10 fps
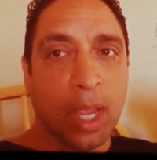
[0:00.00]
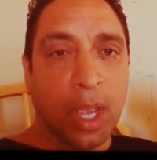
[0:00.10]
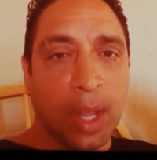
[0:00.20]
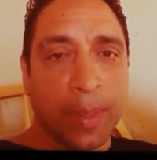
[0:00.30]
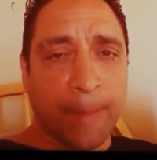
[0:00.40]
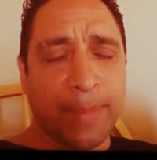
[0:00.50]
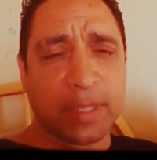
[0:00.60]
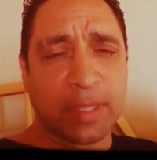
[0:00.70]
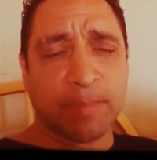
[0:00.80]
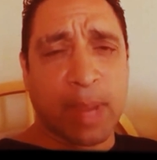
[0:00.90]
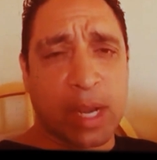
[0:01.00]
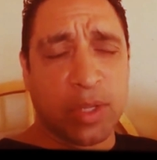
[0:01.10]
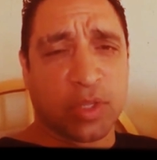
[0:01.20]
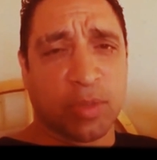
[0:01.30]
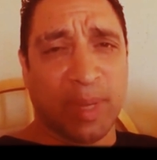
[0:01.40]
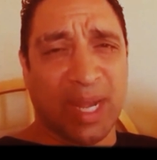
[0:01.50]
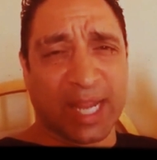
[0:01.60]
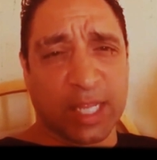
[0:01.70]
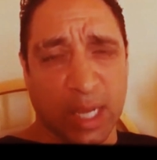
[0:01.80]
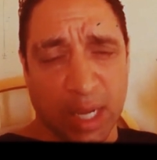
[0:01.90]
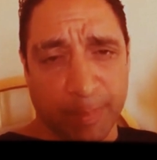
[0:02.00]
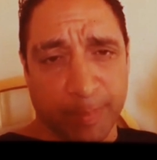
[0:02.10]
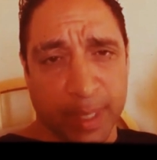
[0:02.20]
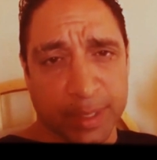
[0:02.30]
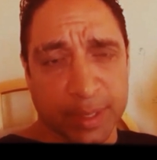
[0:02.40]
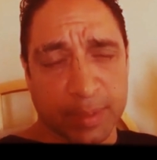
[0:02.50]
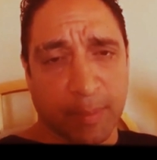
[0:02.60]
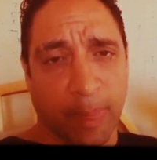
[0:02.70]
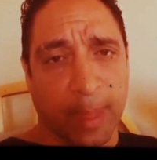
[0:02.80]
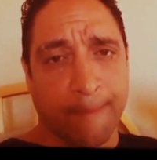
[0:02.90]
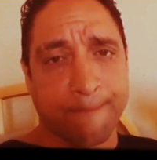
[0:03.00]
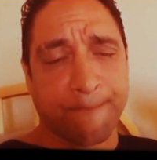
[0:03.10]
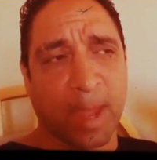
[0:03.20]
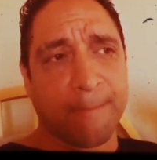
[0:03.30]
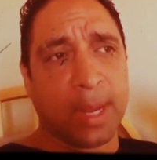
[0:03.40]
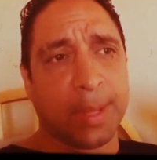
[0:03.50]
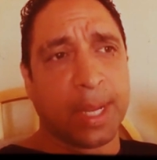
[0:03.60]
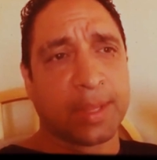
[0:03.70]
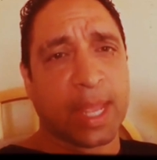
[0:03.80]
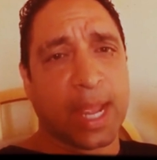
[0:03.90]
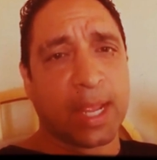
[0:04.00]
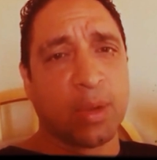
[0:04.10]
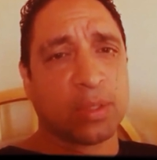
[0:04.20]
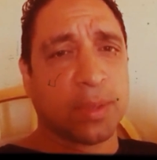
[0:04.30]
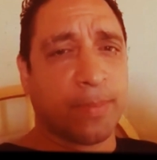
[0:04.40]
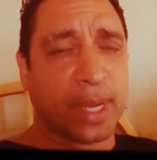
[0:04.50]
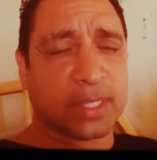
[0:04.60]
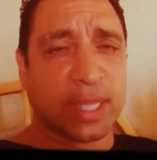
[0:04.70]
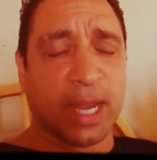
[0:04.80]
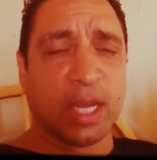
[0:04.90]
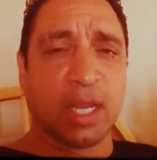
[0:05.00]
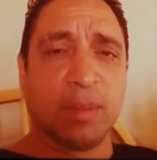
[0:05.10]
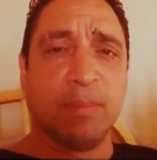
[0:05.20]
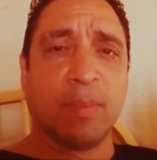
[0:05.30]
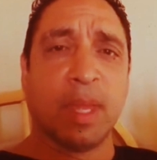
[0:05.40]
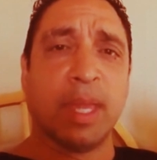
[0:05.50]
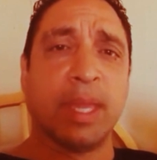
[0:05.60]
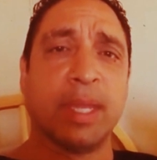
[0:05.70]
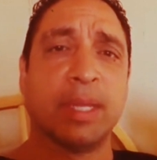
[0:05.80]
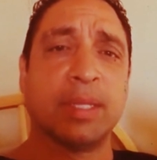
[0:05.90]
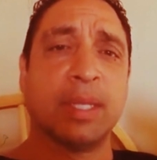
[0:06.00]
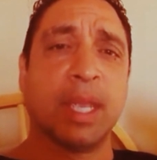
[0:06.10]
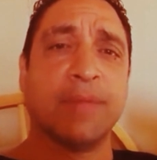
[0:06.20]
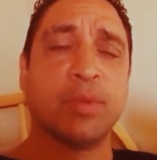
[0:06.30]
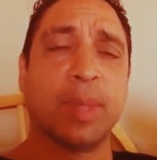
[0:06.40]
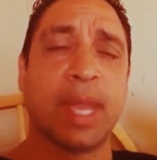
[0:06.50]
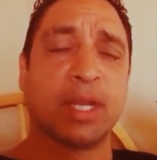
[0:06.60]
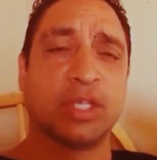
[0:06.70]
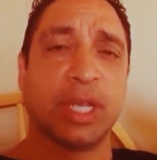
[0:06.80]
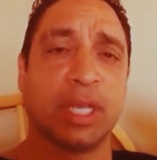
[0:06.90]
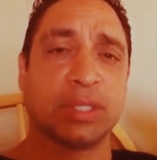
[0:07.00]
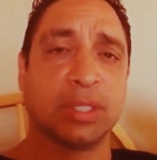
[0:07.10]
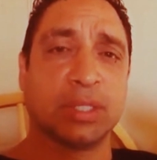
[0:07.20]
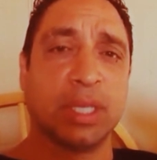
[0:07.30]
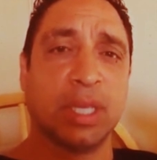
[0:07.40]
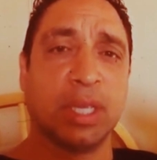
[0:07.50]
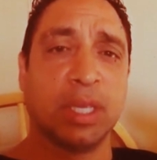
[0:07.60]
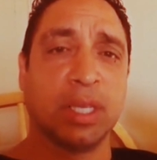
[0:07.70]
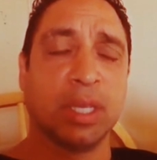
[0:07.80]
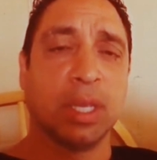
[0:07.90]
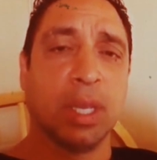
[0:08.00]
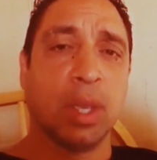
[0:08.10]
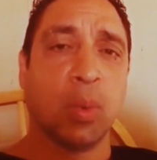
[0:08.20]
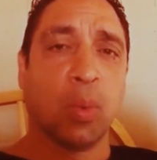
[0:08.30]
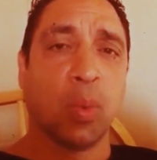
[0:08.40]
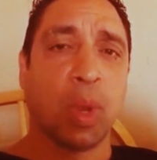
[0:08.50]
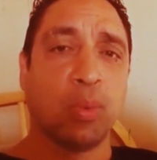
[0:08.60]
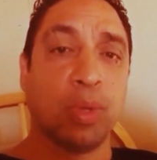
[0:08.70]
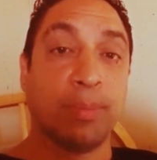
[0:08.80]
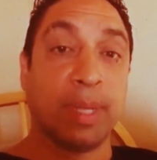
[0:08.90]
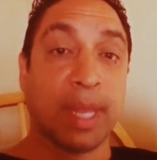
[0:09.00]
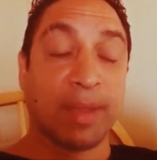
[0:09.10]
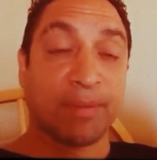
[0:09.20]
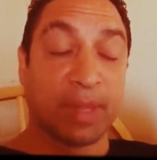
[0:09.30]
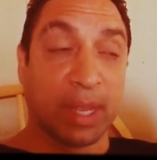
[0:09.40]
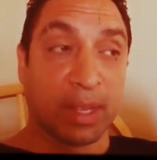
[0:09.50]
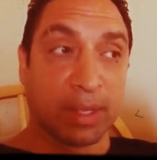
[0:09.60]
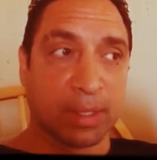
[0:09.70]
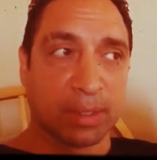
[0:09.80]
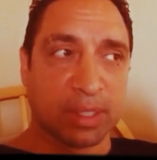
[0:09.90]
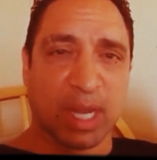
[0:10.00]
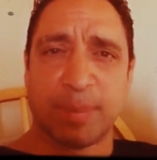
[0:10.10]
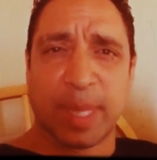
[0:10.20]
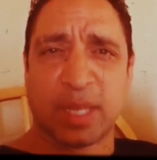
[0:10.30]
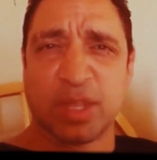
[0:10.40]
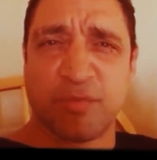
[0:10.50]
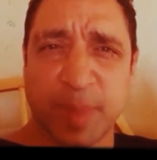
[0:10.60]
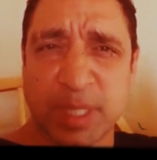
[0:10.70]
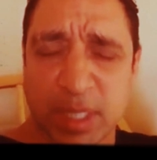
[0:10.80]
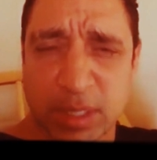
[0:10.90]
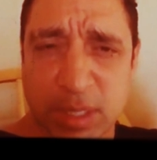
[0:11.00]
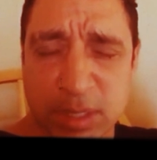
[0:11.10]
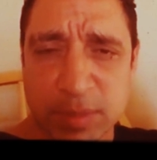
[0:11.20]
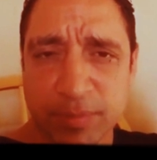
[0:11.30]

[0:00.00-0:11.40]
The business model used to be like the Olympics, meaning that it was a big stadium and everyone had a chance to see what would be their eliminations from a distance.